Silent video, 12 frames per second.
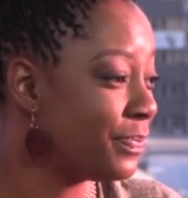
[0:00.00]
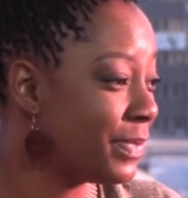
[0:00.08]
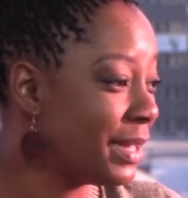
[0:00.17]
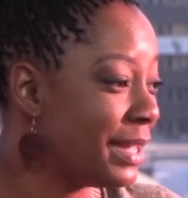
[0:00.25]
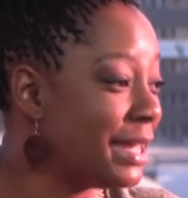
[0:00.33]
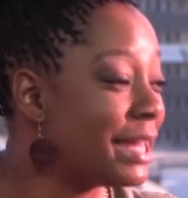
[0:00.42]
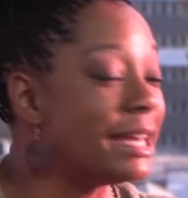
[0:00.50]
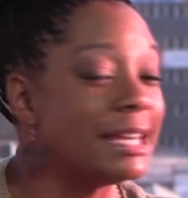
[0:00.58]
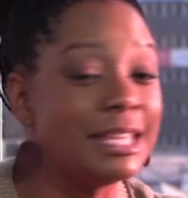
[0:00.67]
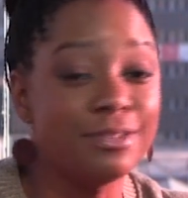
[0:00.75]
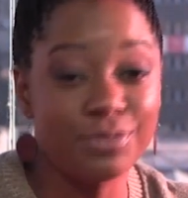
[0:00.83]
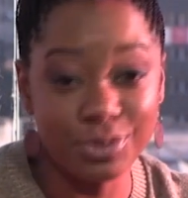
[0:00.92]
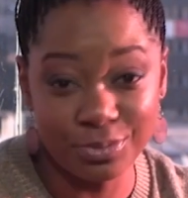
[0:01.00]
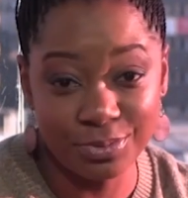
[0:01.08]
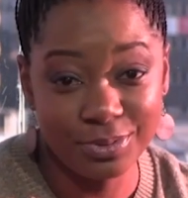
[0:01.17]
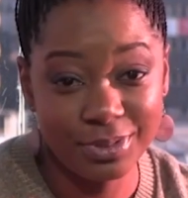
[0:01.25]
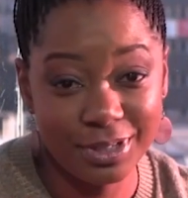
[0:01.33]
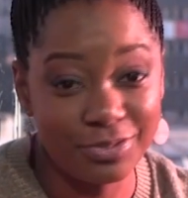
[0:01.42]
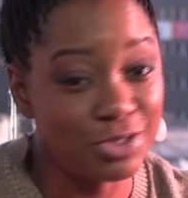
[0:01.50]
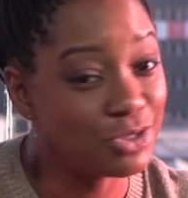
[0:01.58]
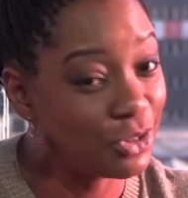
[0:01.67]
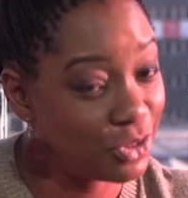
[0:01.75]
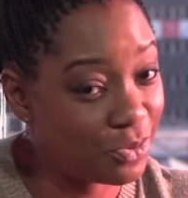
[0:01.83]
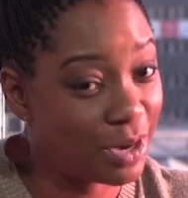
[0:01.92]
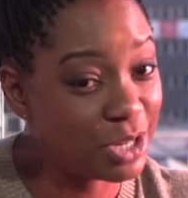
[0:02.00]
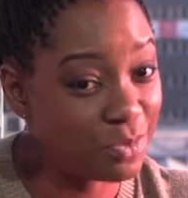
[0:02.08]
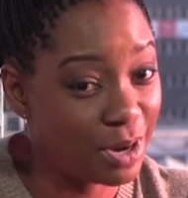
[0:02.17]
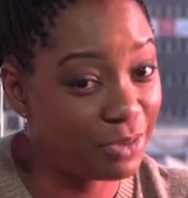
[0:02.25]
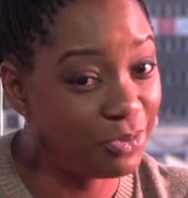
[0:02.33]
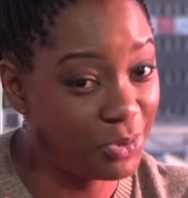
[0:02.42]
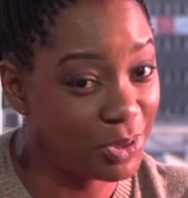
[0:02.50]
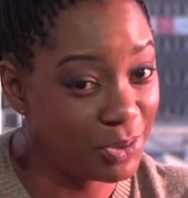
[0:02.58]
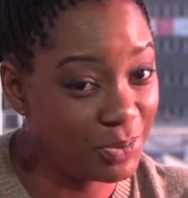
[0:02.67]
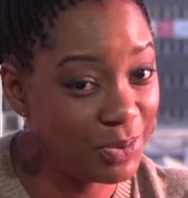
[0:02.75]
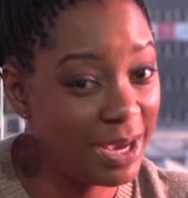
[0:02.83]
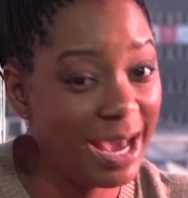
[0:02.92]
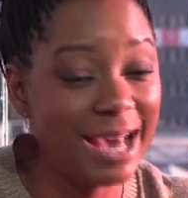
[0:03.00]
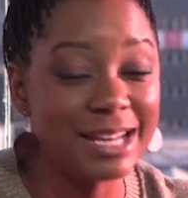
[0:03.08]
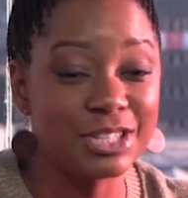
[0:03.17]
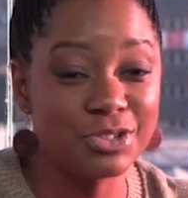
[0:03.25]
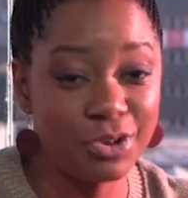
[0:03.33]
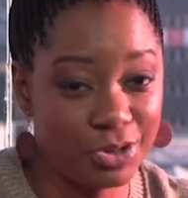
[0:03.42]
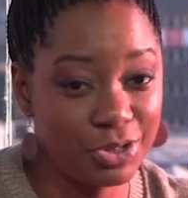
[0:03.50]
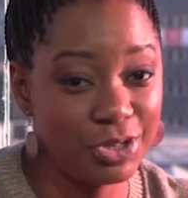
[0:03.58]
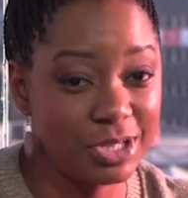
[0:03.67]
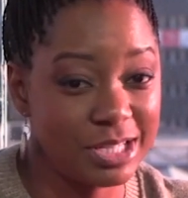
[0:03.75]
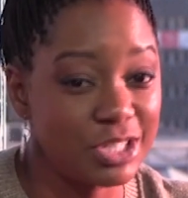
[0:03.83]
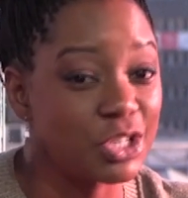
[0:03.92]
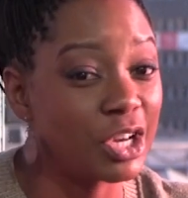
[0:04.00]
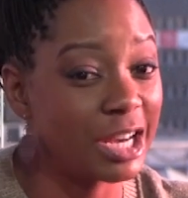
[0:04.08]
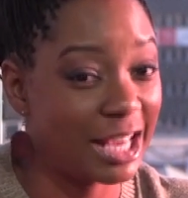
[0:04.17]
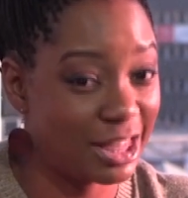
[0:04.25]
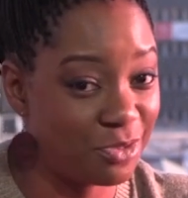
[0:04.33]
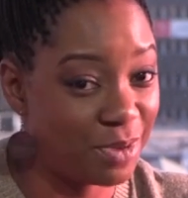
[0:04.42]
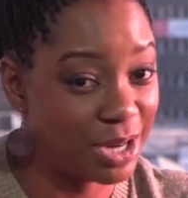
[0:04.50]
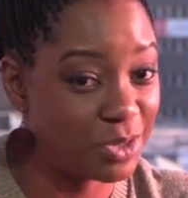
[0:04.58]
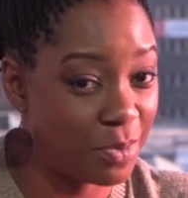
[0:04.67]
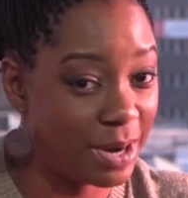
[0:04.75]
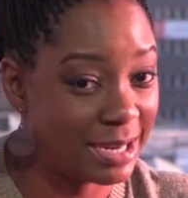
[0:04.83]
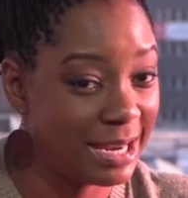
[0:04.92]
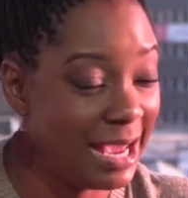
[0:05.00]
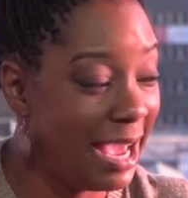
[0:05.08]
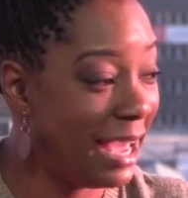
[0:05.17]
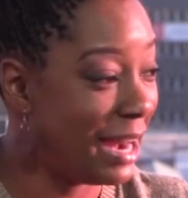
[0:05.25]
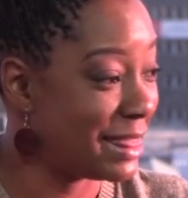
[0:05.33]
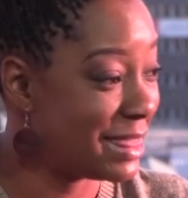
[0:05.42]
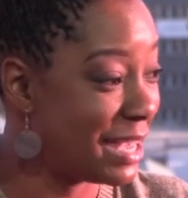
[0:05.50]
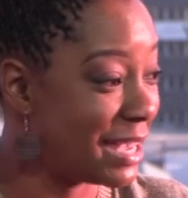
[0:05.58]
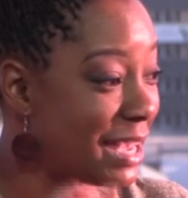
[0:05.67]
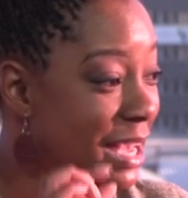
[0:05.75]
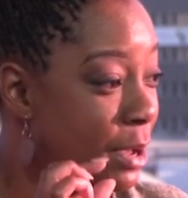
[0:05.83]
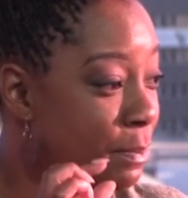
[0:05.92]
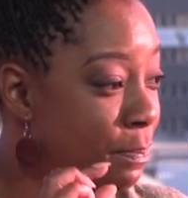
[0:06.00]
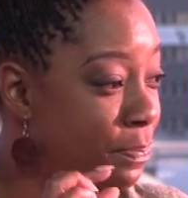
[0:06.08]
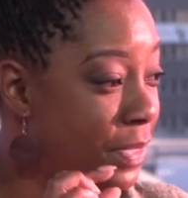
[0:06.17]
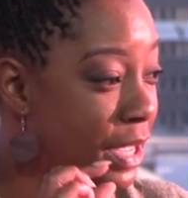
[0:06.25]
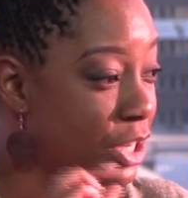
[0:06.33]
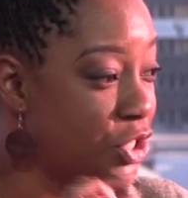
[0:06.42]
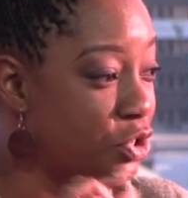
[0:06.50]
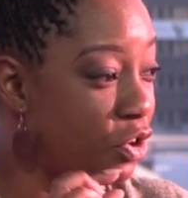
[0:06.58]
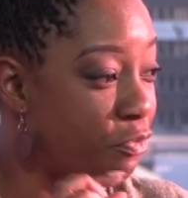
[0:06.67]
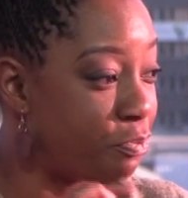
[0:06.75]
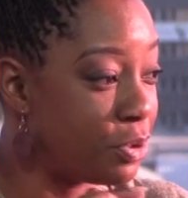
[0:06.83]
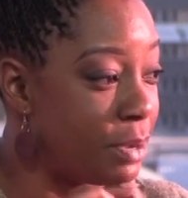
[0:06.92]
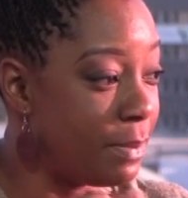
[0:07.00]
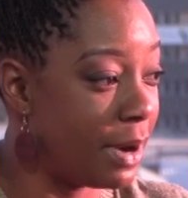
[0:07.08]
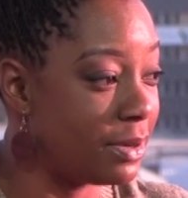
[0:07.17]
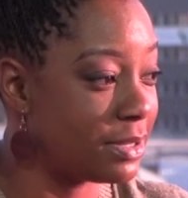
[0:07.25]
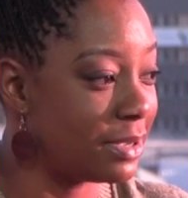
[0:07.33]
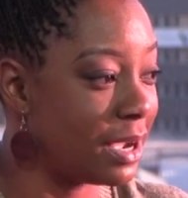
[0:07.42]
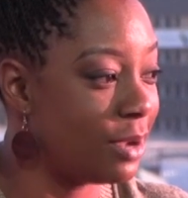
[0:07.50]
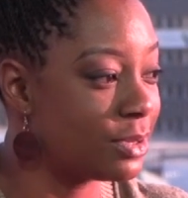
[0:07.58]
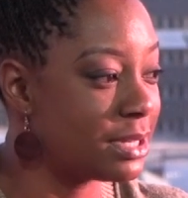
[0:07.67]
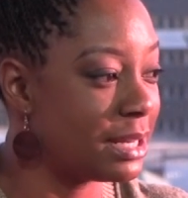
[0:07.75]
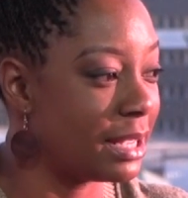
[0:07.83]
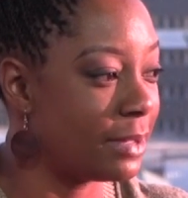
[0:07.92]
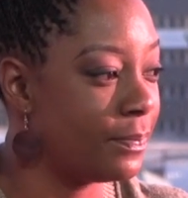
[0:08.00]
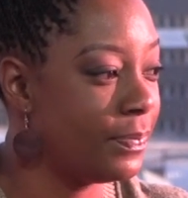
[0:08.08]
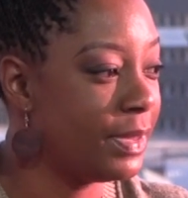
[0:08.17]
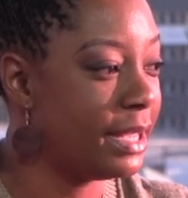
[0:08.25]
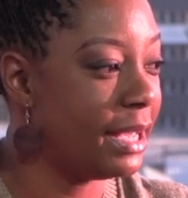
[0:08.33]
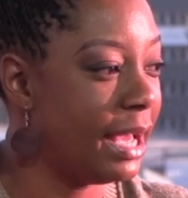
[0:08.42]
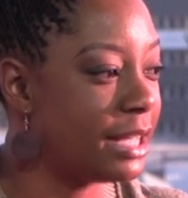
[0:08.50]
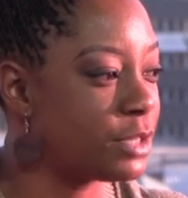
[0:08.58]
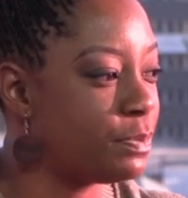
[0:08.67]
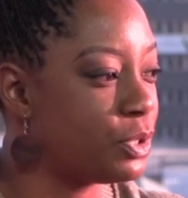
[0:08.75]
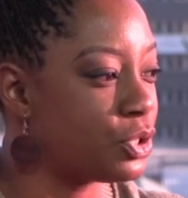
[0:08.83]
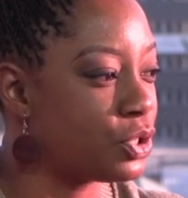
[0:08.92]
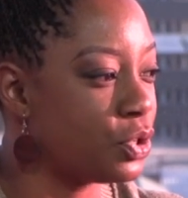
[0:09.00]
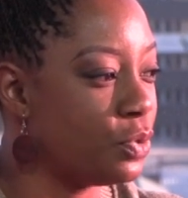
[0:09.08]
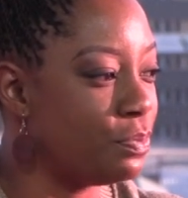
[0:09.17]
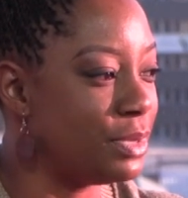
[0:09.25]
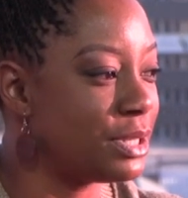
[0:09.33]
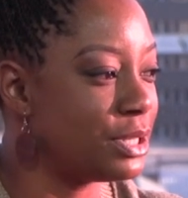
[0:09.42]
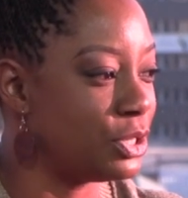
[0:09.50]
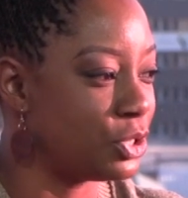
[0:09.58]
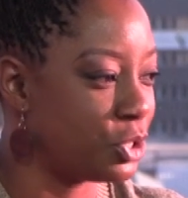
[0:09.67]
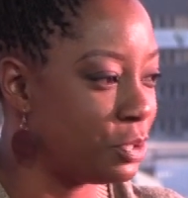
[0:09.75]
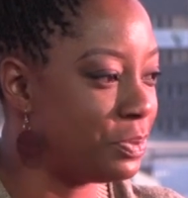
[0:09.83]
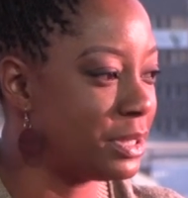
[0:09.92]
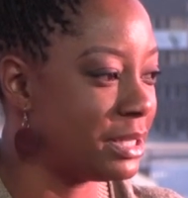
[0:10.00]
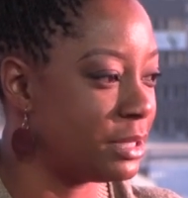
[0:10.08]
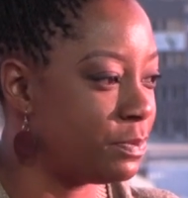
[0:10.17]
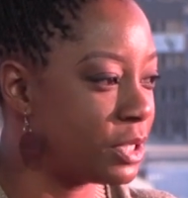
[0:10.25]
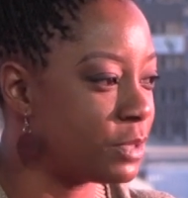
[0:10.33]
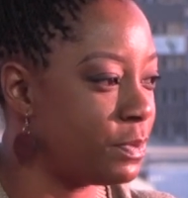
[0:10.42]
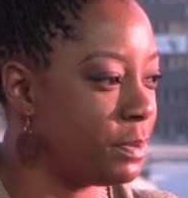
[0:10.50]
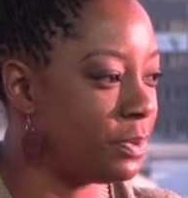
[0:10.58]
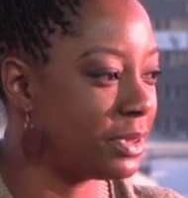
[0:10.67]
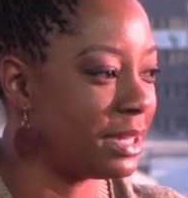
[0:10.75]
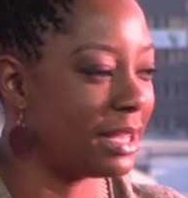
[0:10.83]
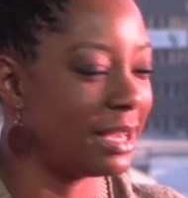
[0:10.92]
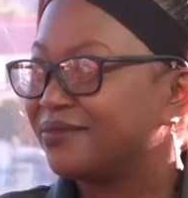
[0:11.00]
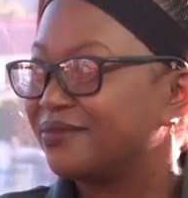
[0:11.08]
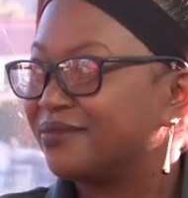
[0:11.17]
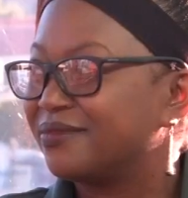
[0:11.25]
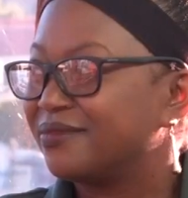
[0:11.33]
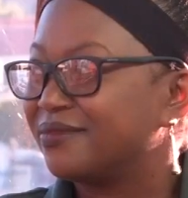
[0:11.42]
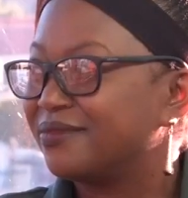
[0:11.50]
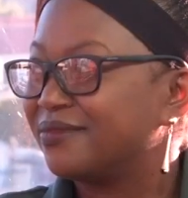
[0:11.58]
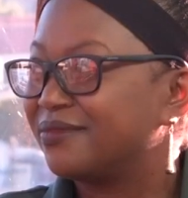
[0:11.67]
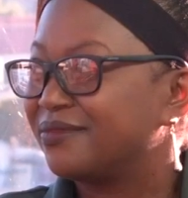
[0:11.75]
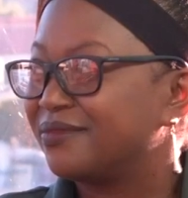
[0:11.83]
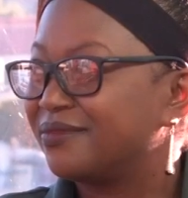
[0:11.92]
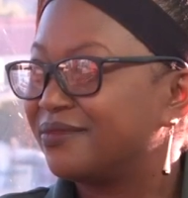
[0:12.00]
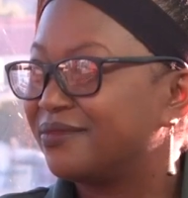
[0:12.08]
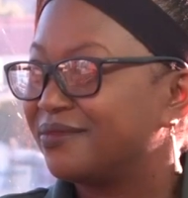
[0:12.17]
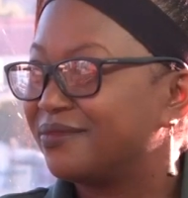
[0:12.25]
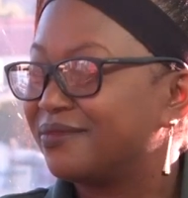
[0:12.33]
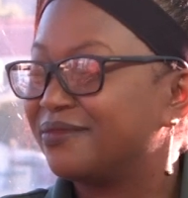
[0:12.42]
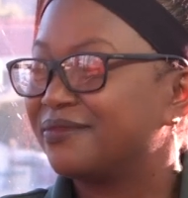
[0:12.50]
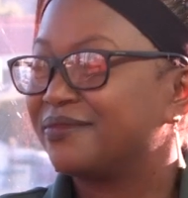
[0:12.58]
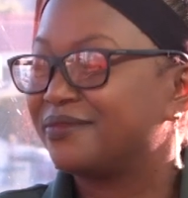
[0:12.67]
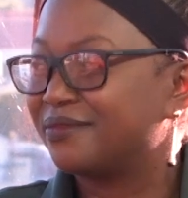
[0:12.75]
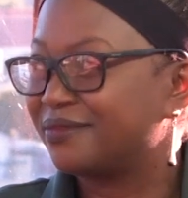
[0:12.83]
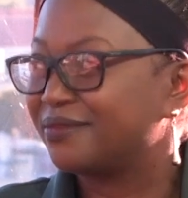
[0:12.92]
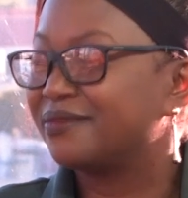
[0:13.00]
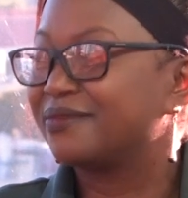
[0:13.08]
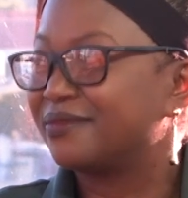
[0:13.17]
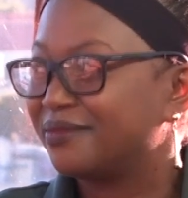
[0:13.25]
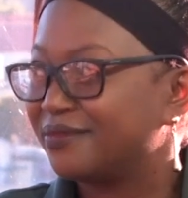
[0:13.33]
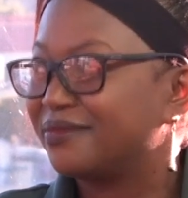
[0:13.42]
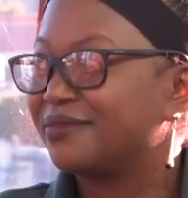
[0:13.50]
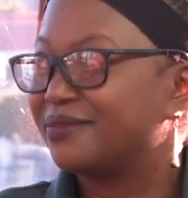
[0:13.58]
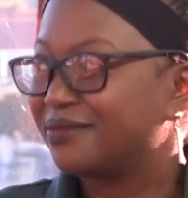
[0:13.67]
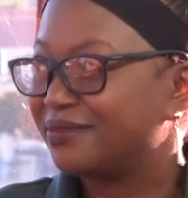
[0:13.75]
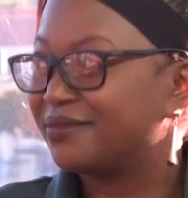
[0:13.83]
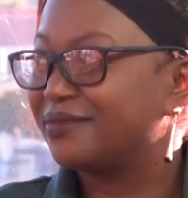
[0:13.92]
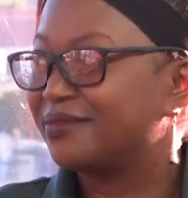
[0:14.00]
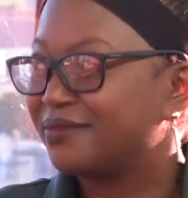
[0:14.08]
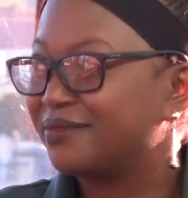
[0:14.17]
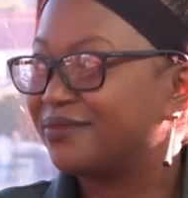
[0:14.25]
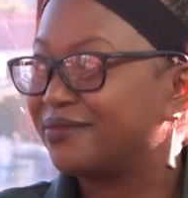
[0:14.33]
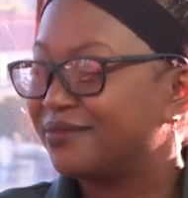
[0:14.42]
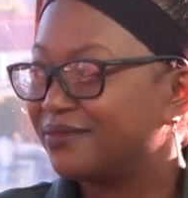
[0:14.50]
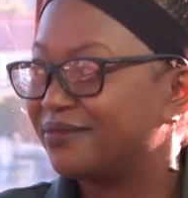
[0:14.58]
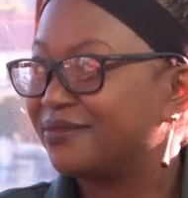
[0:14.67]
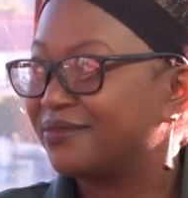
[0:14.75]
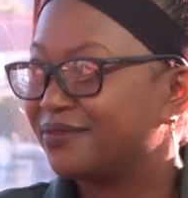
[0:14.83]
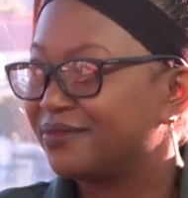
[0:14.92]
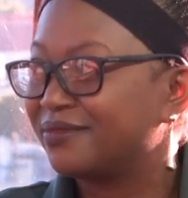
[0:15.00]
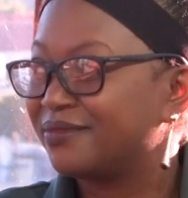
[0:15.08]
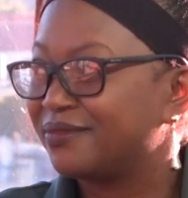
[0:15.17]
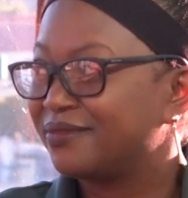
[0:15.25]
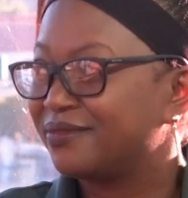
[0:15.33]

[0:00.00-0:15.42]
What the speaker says: he can leave you if he's not the right one for you, and it's not going to hurt because you're going to get the right one. And I think the issue of premarital counseling has been so misinterpreted because people think it's just a tool to break us up. It's a tool to equip you. It's a tool to